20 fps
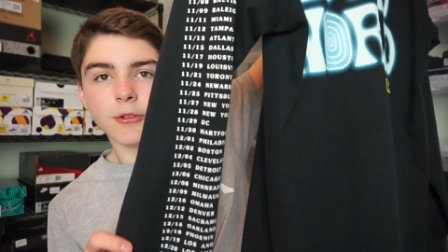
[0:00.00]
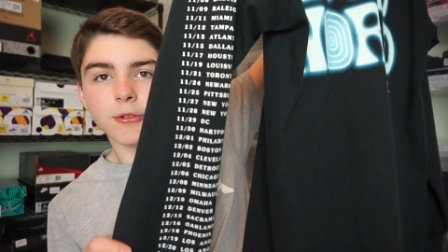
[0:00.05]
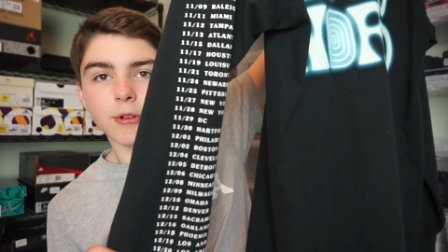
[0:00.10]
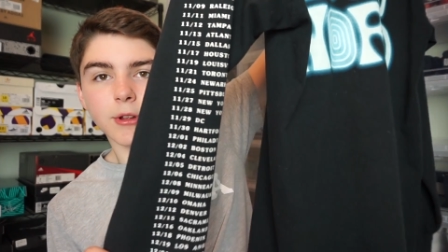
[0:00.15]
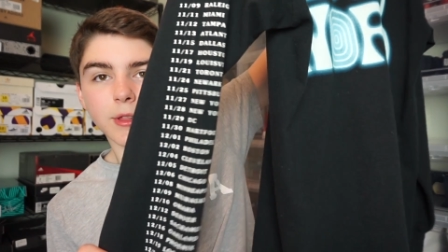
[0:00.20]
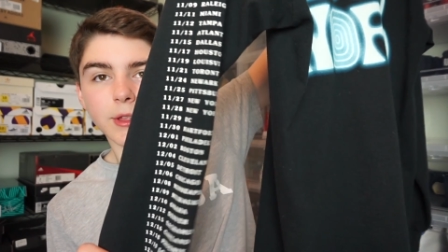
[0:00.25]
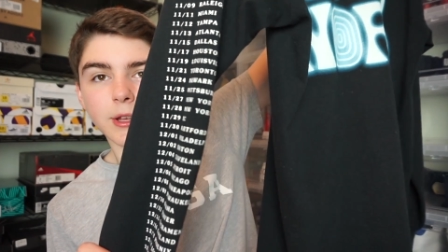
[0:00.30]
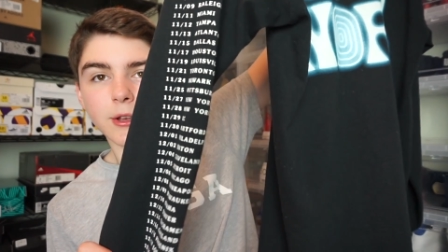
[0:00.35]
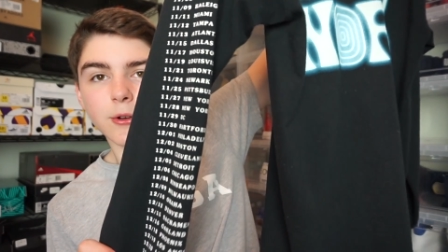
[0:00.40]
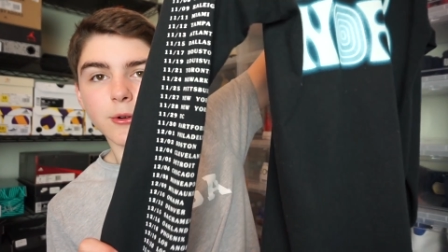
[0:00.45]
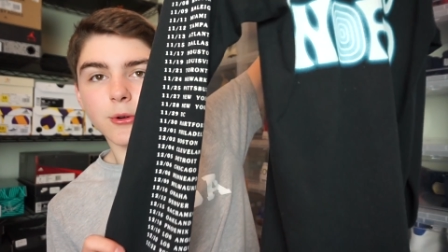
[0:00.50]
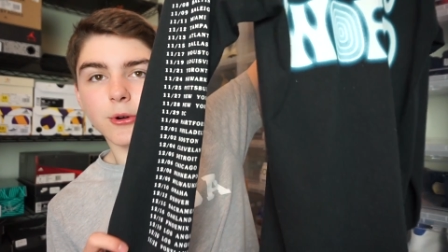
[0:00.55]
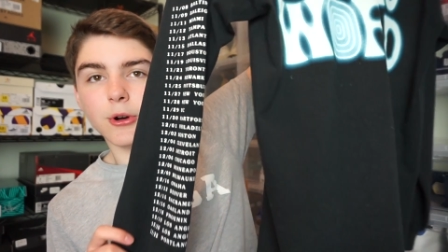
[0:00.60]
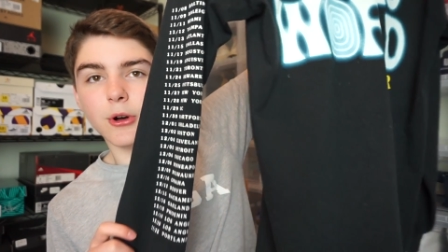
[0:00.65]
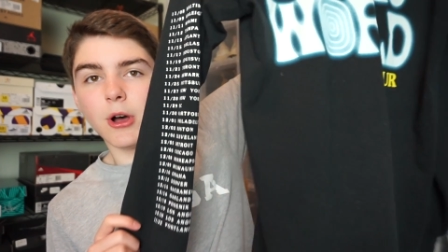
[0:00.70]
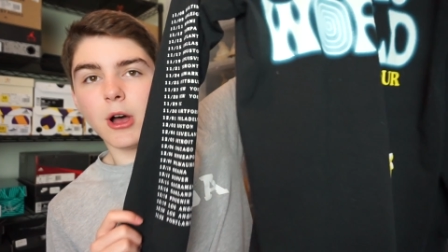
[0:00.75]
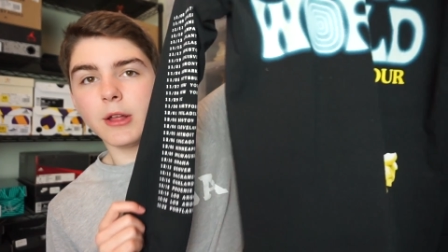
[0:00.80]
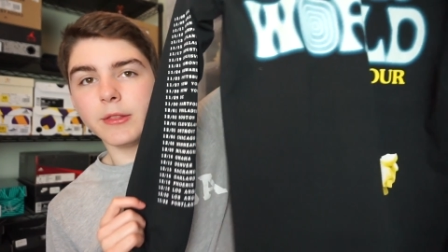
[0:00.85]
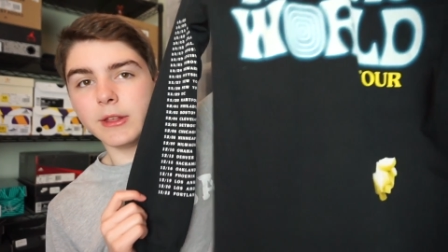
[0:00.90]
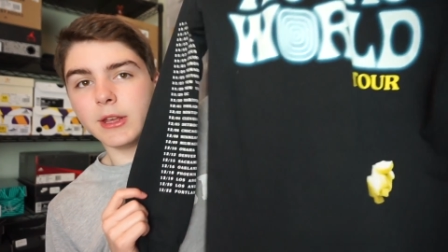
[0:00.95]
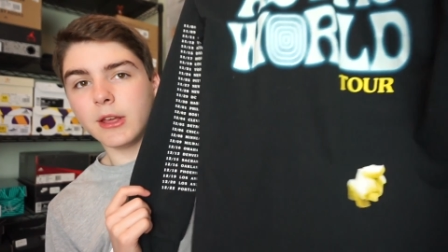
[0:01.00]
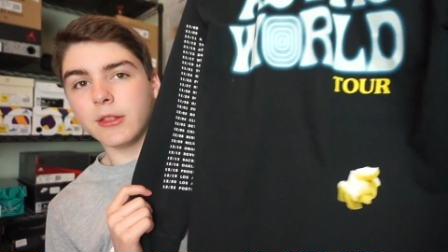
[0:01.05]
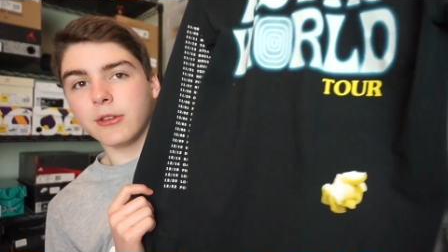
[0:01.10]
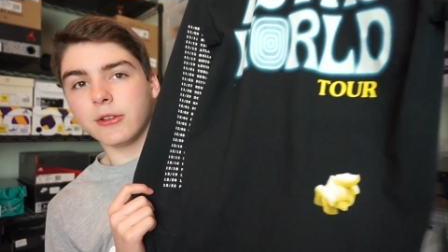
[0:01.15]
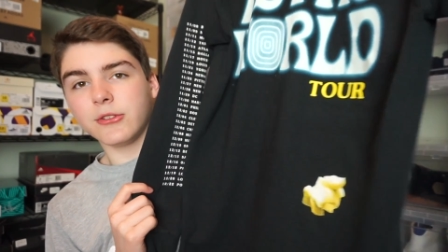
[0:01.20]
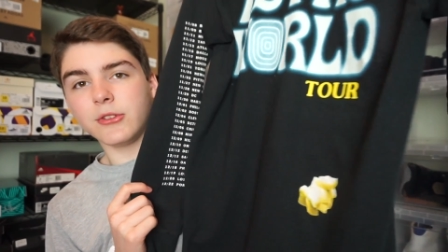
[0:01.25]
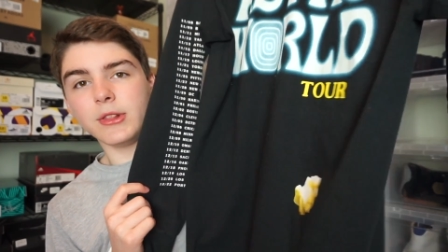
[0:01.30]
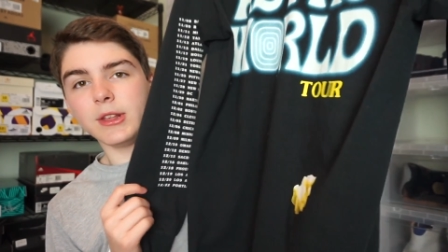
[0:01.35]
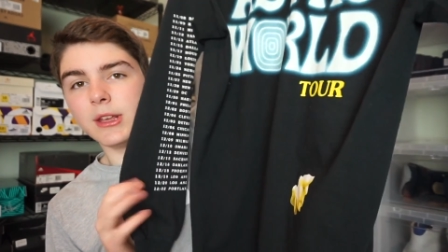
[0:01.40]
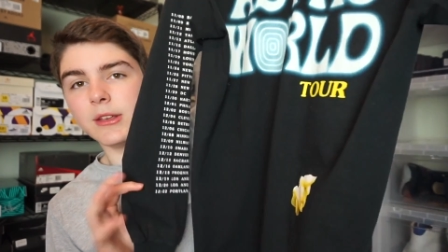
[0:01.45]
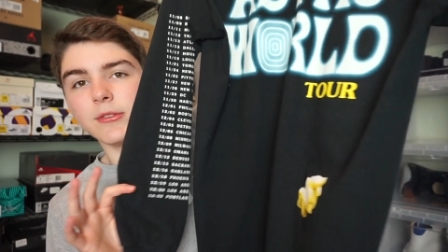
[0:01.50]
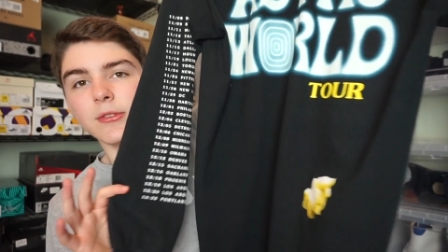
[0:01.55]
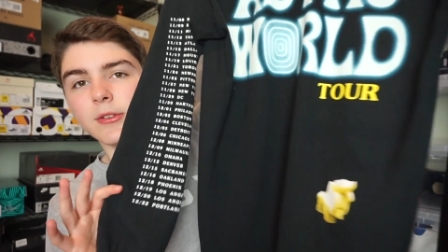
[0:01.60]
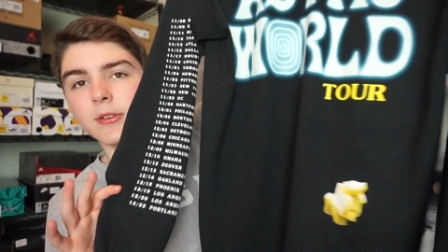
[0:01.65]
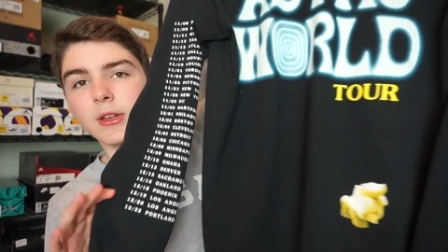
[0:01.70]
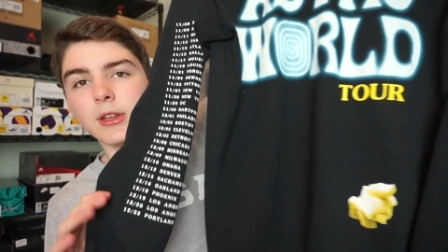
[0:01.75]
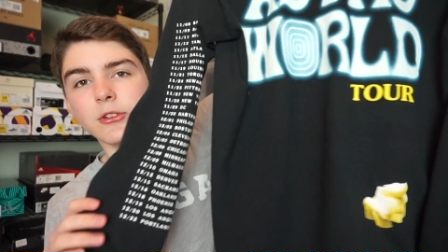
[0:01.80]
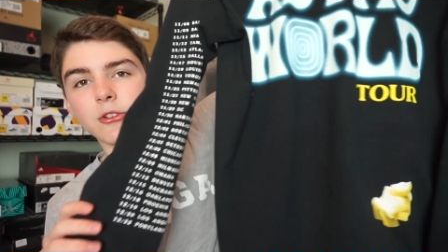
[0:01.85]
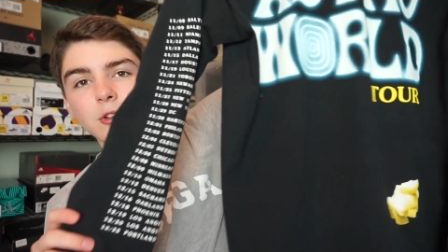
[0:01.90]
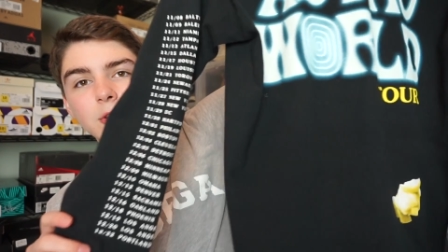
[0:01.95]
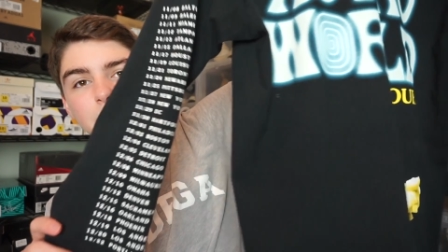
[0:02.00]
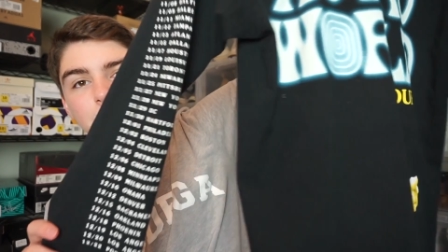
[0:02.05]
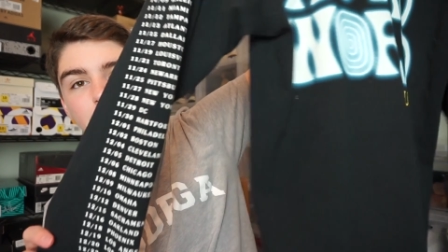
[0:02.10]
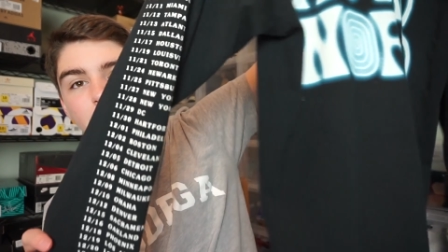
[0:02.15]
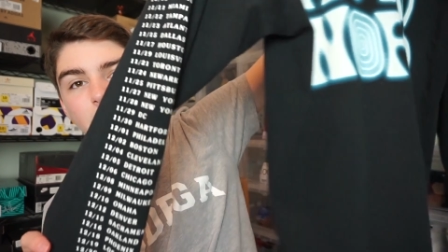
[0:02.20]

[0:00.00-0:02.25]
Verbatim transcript: Really cool. On the other sleeve, it's just